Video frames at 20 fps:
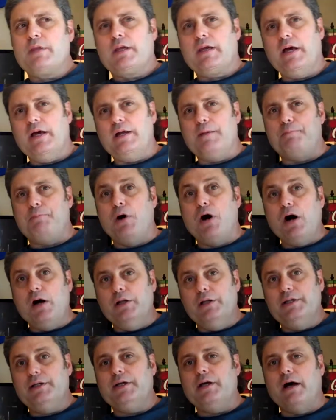kind of
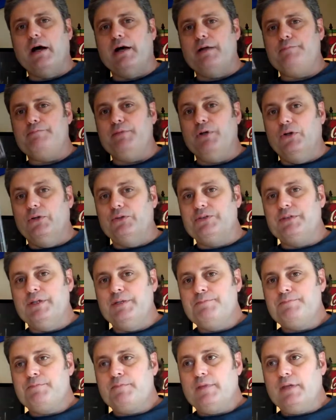polygon-built
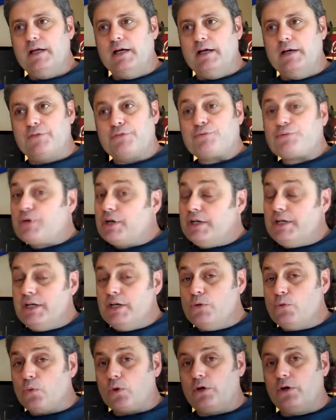Uh, three D
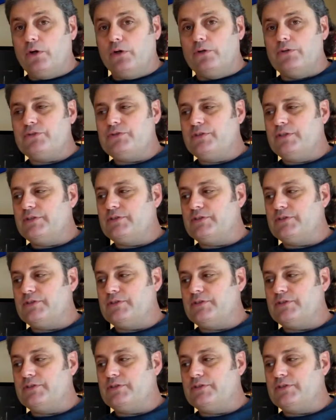worlds.